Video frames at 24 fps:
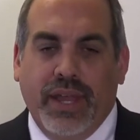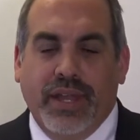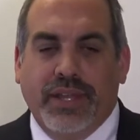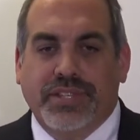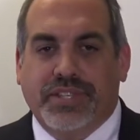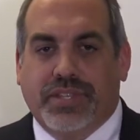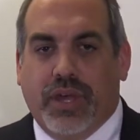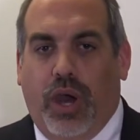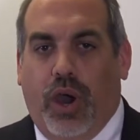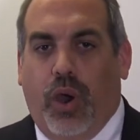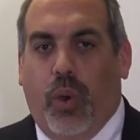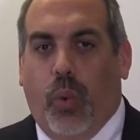
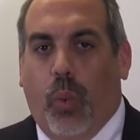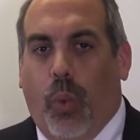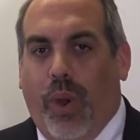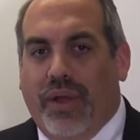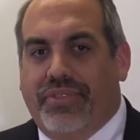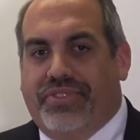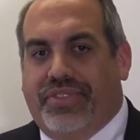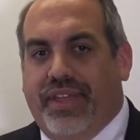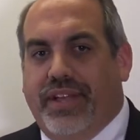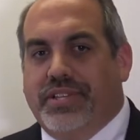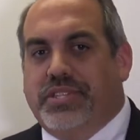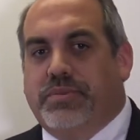So
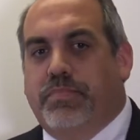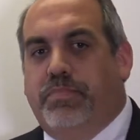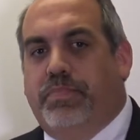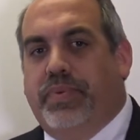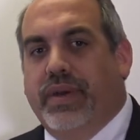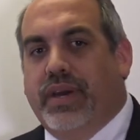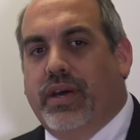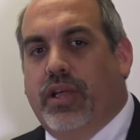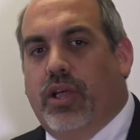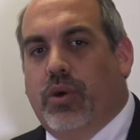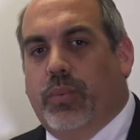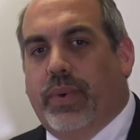what this
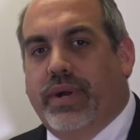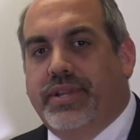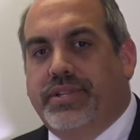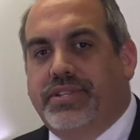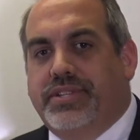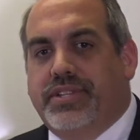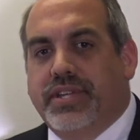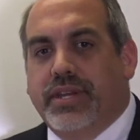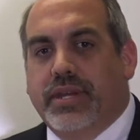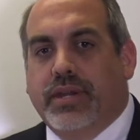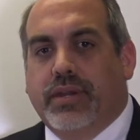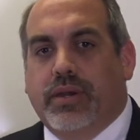bill would
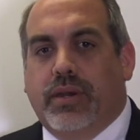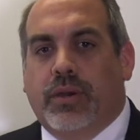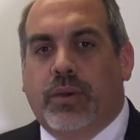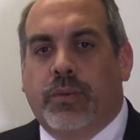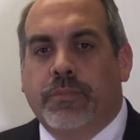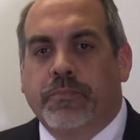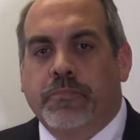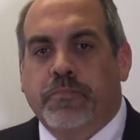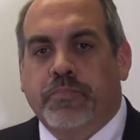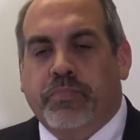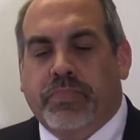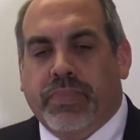
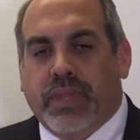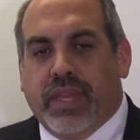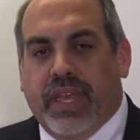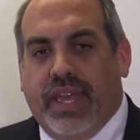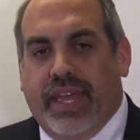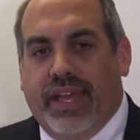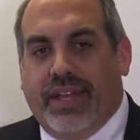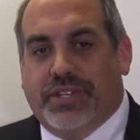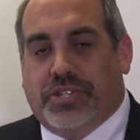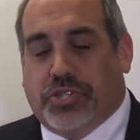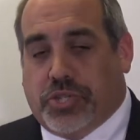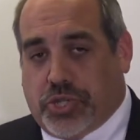do
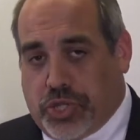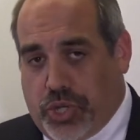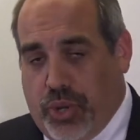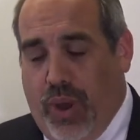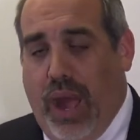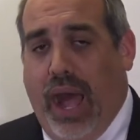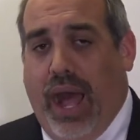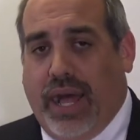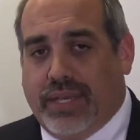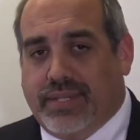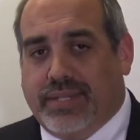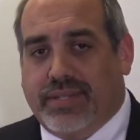is
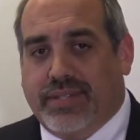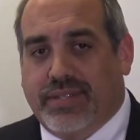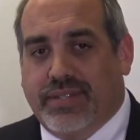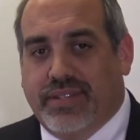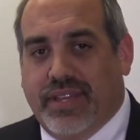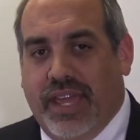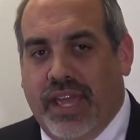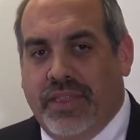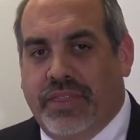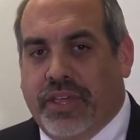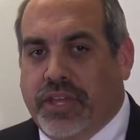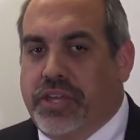trust
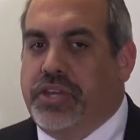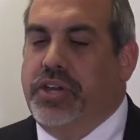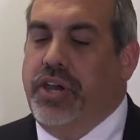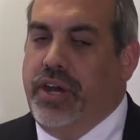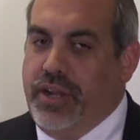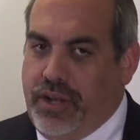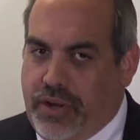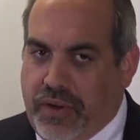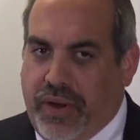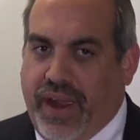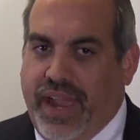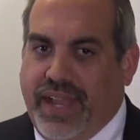in the
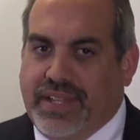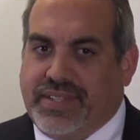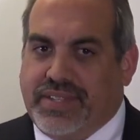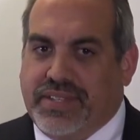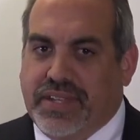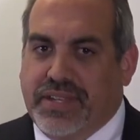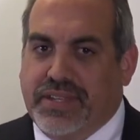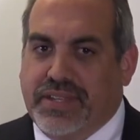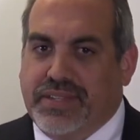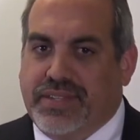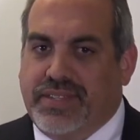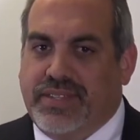good
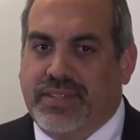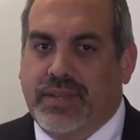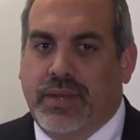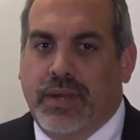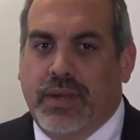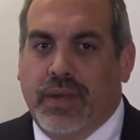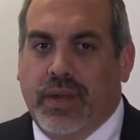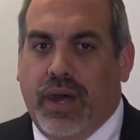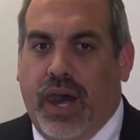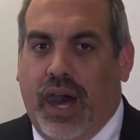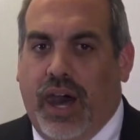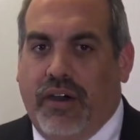graces
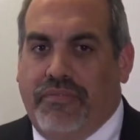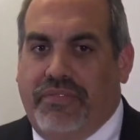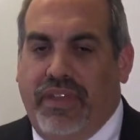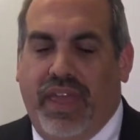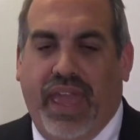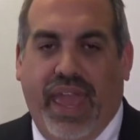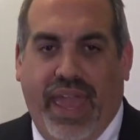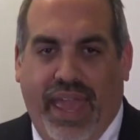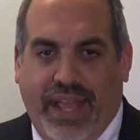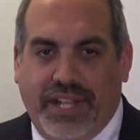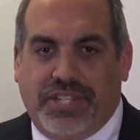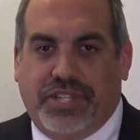of the
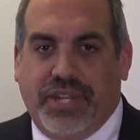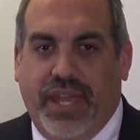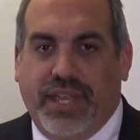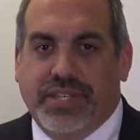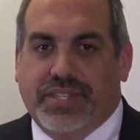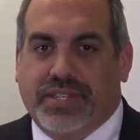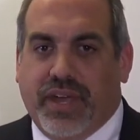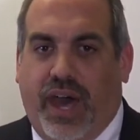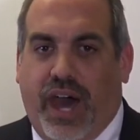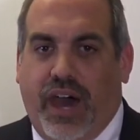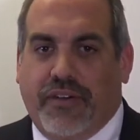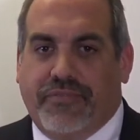AG's
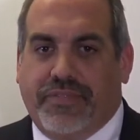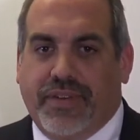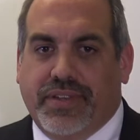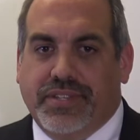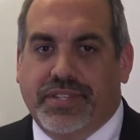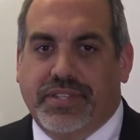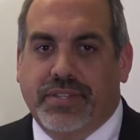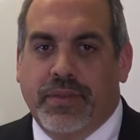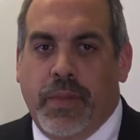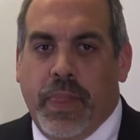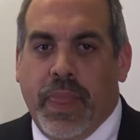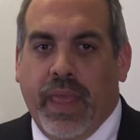
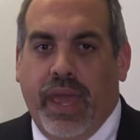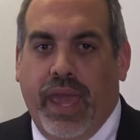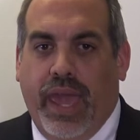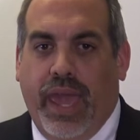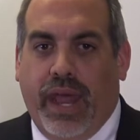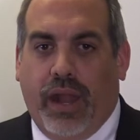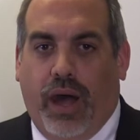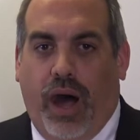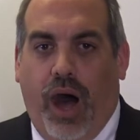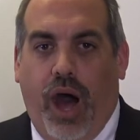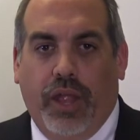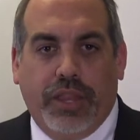office and
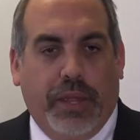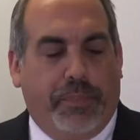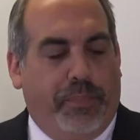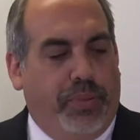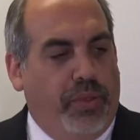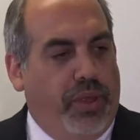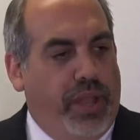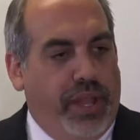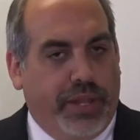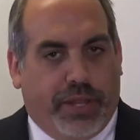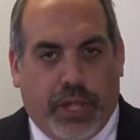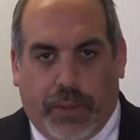all the
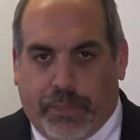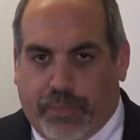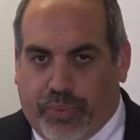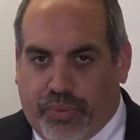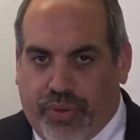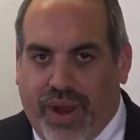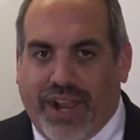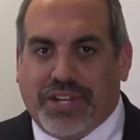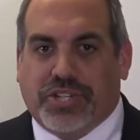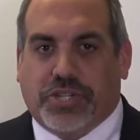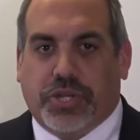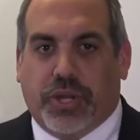political
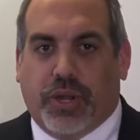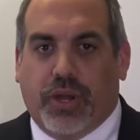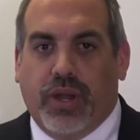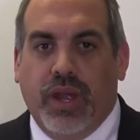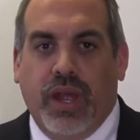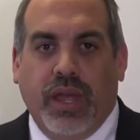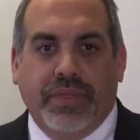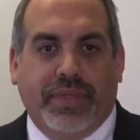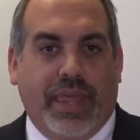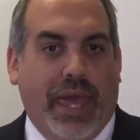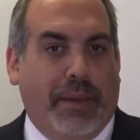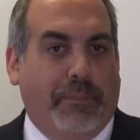pressure
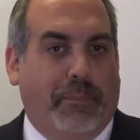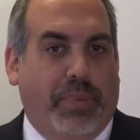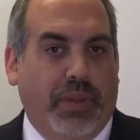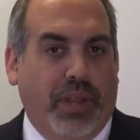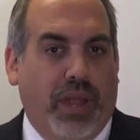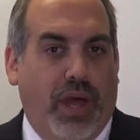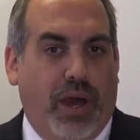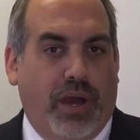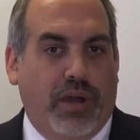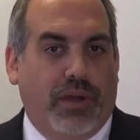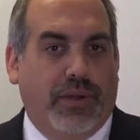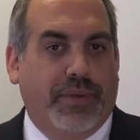that
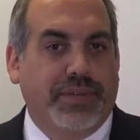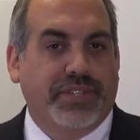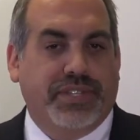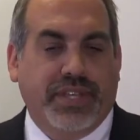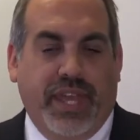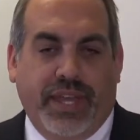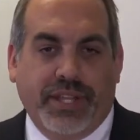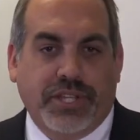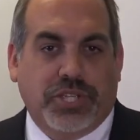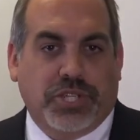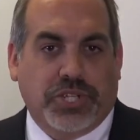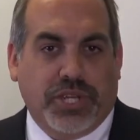blows
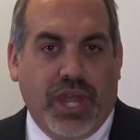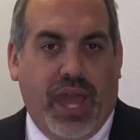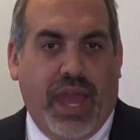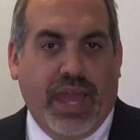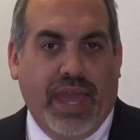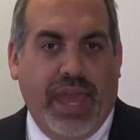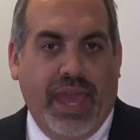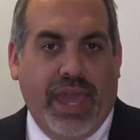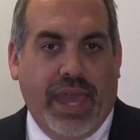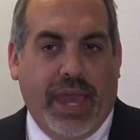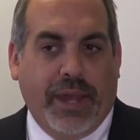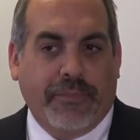in
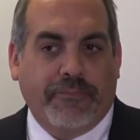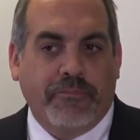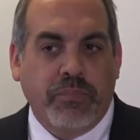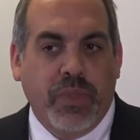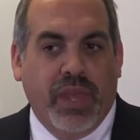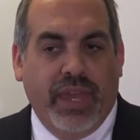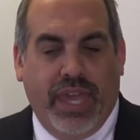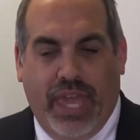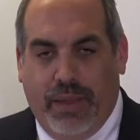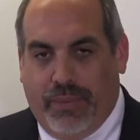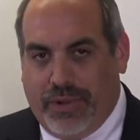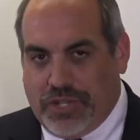Cheyenne.
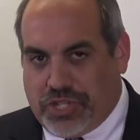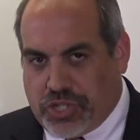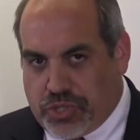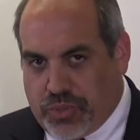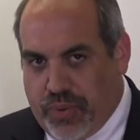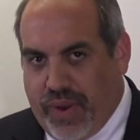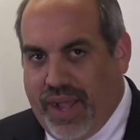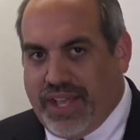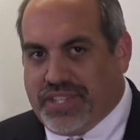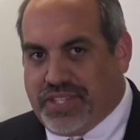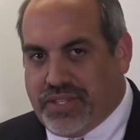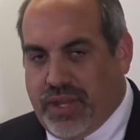It would
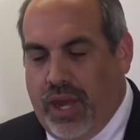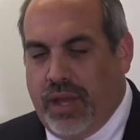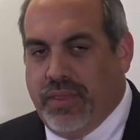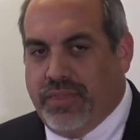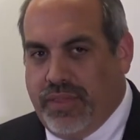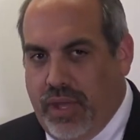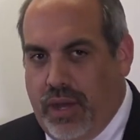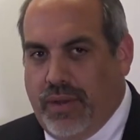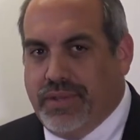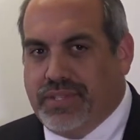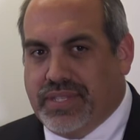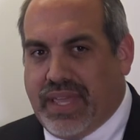trust on
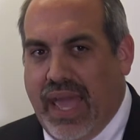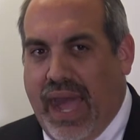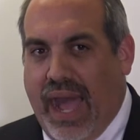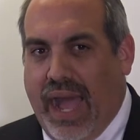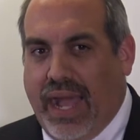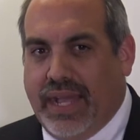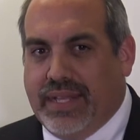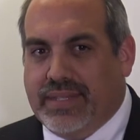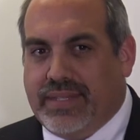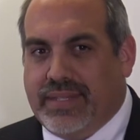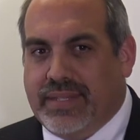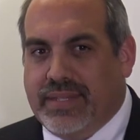those
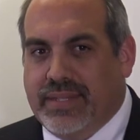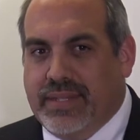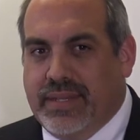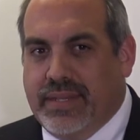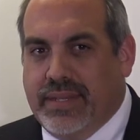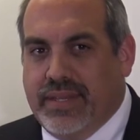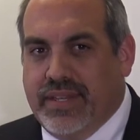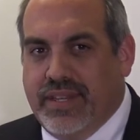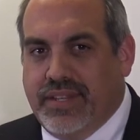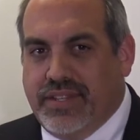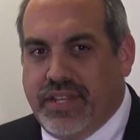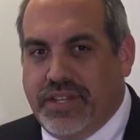guys
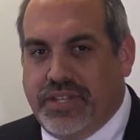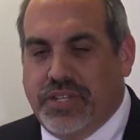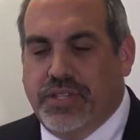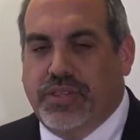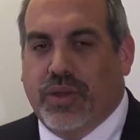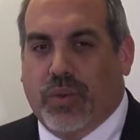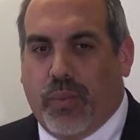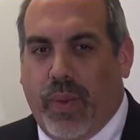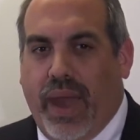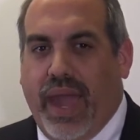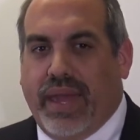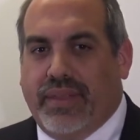to do the
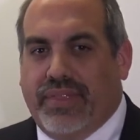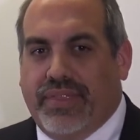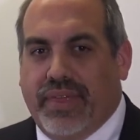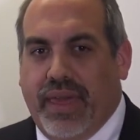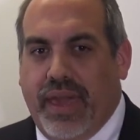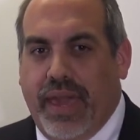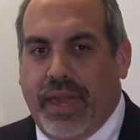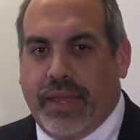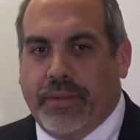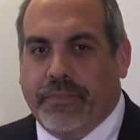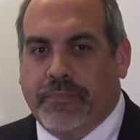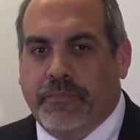right
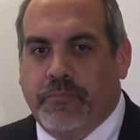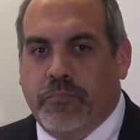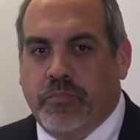thing.